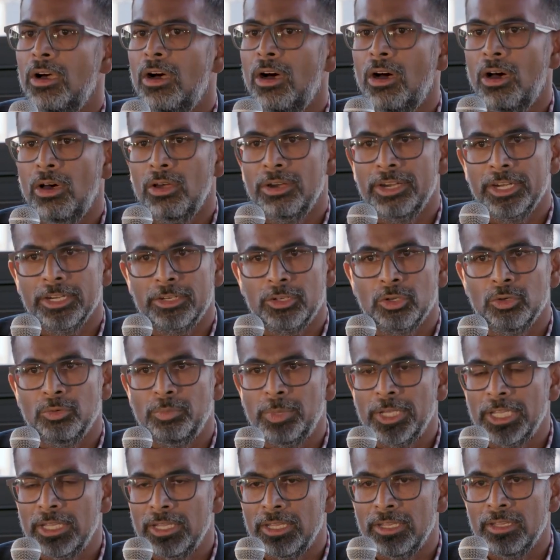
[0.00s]
Or it
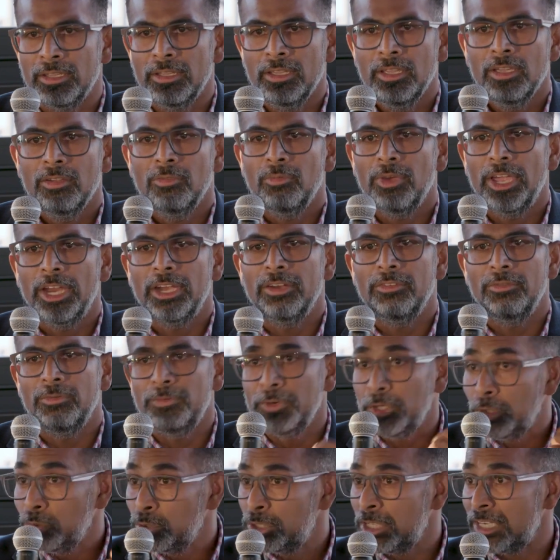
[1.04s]
could be where
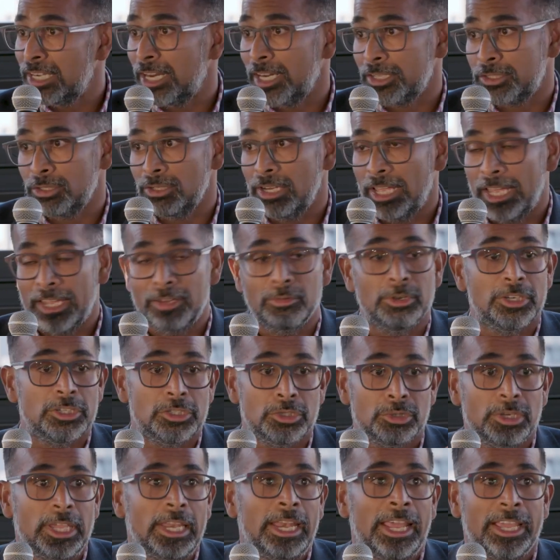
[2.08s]
using natural
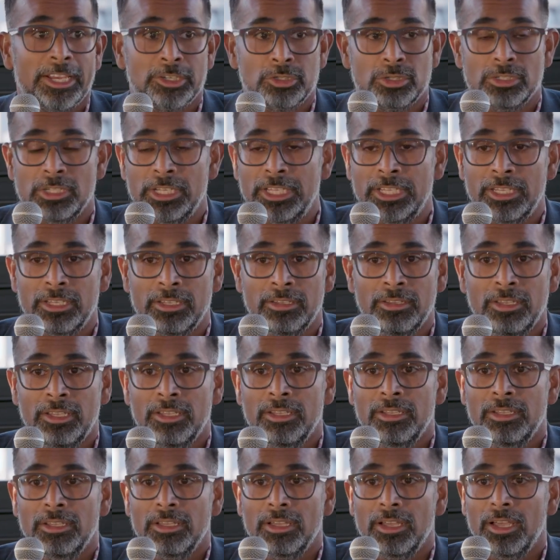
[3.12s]
language, you can actually
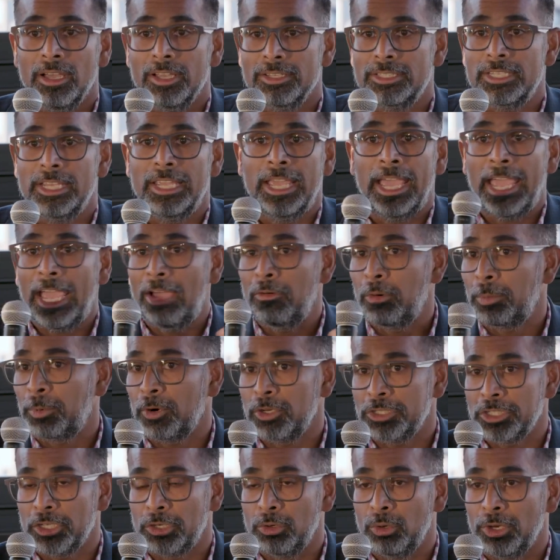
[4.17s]
say, I have a
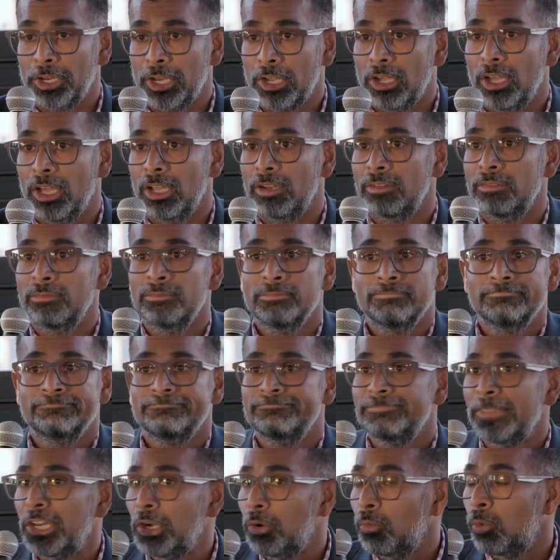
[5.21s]
project going on,
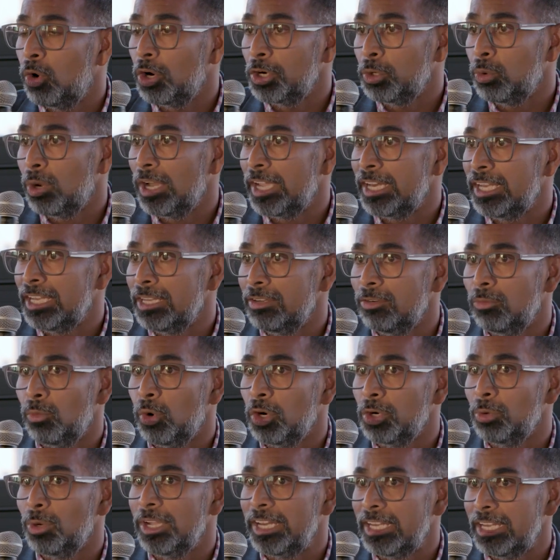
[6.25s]
what do
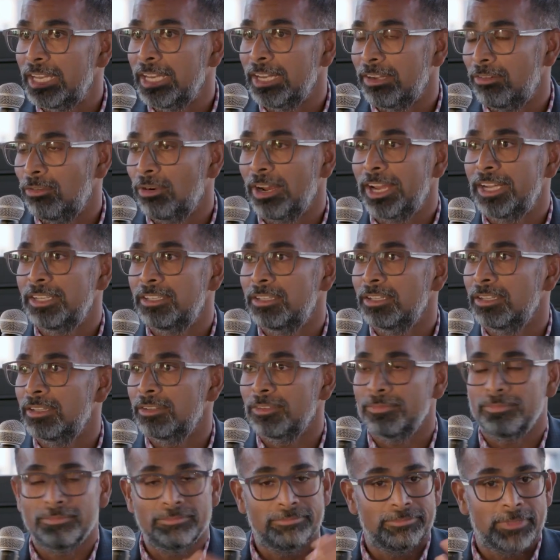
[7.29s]
I need, right?
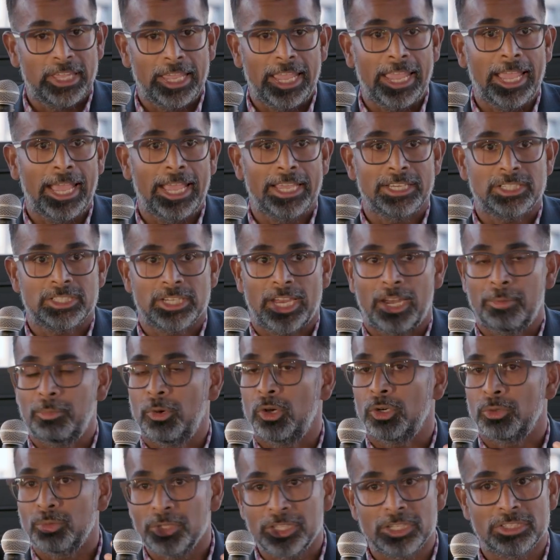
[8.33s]
The AI
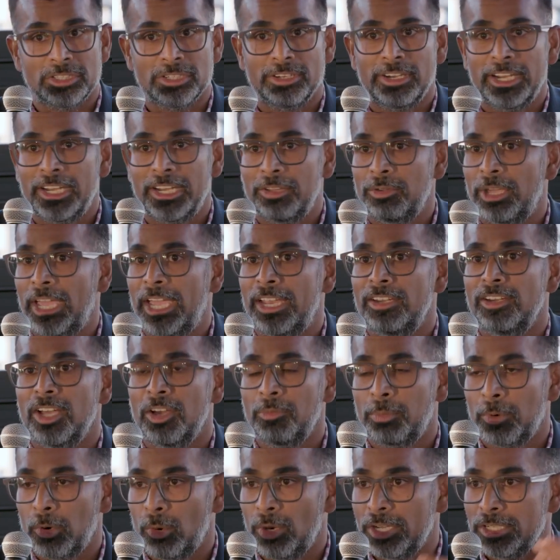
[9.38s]
chatbot with the generative AI
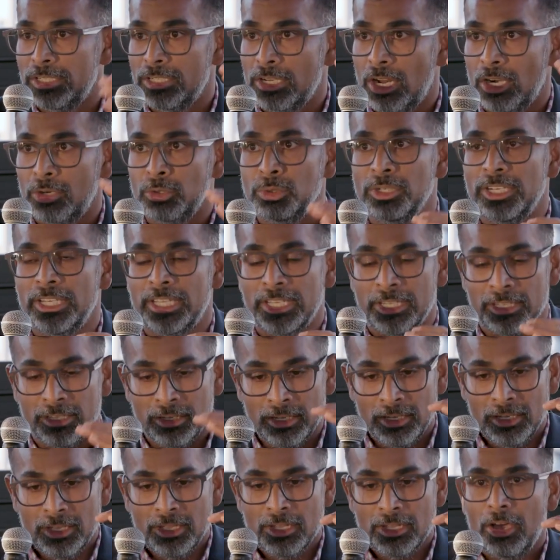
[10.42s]
now provides not only
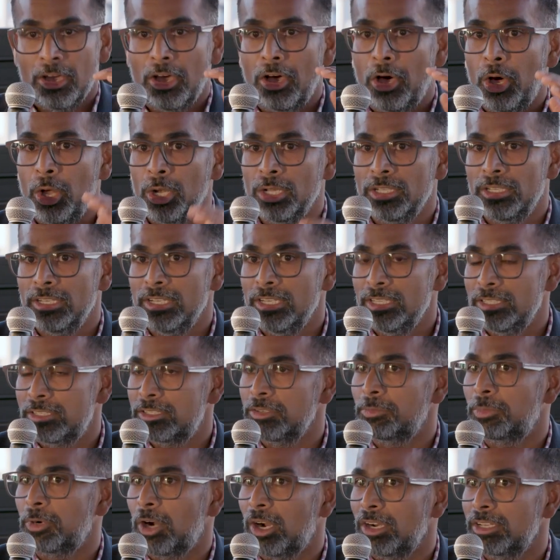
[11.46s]
all the
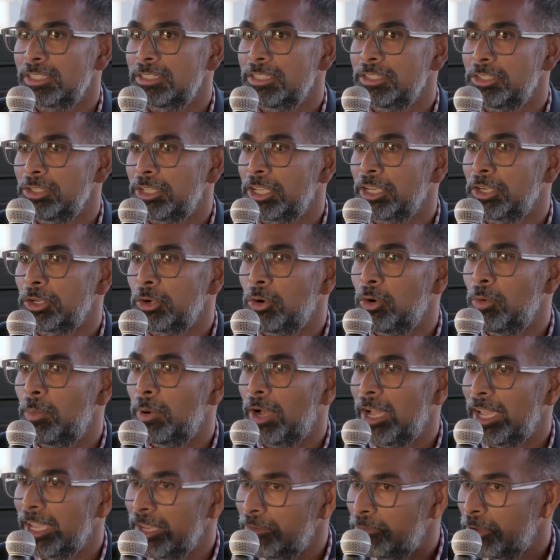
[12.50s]
list of products that you can go
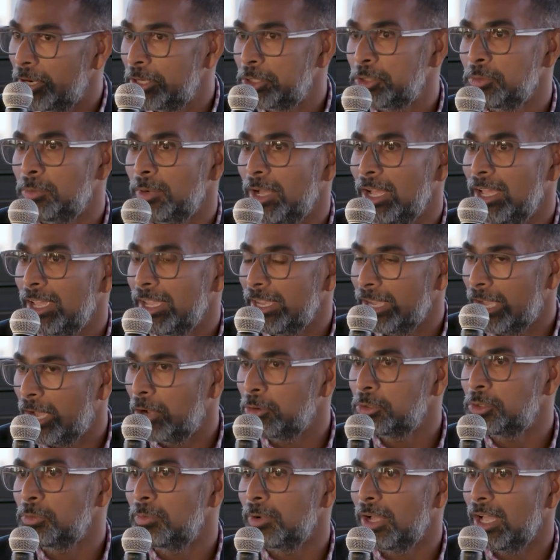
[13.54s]
buy, where to buy,
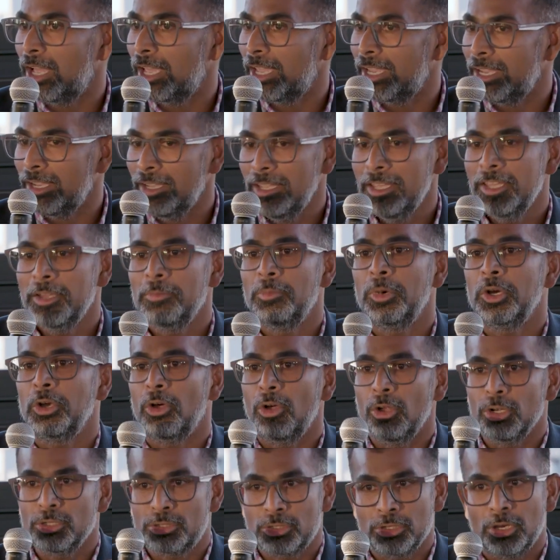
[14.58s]
how to buy, but
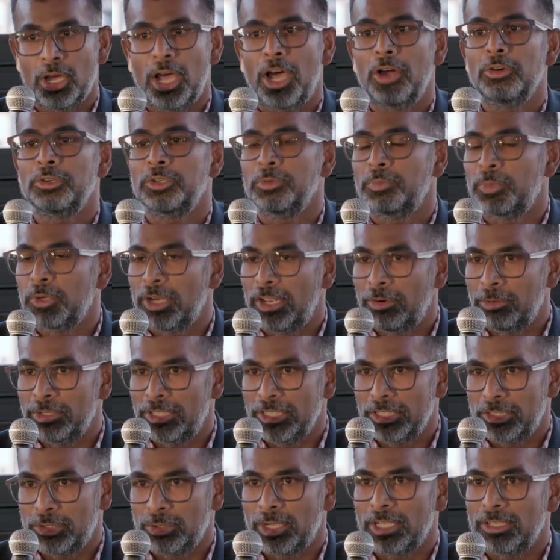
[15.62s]
also how to put
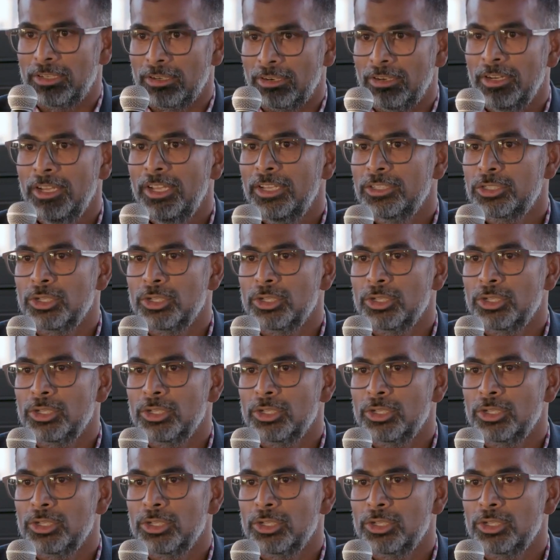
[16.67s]
everything together.